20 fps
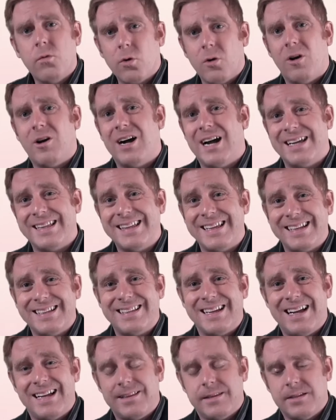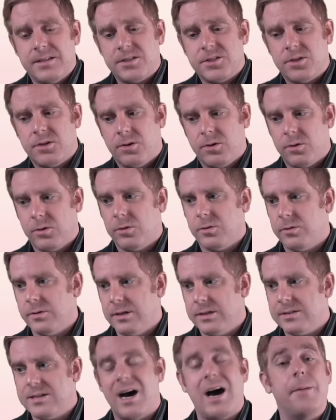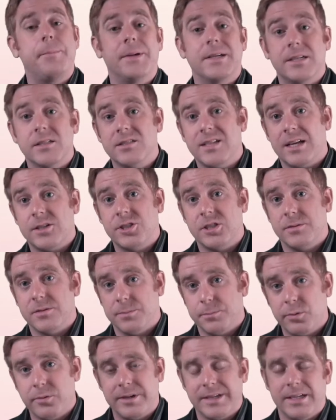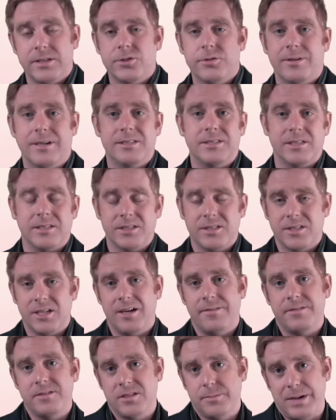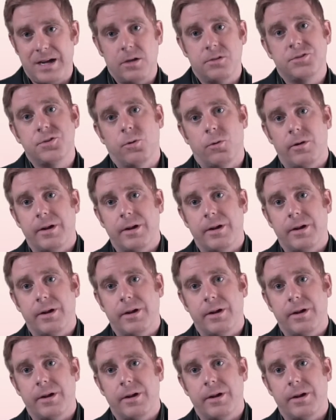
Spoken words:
Overall, I think that this whole topic is actually some pretty interesting stuff. It's about